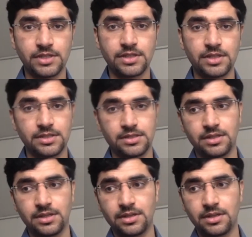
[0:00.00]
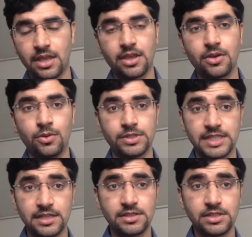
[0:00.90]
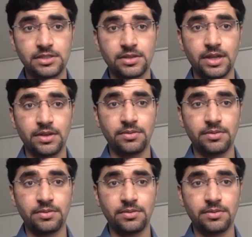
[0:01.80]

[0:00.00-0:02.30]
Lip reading: There's AOSense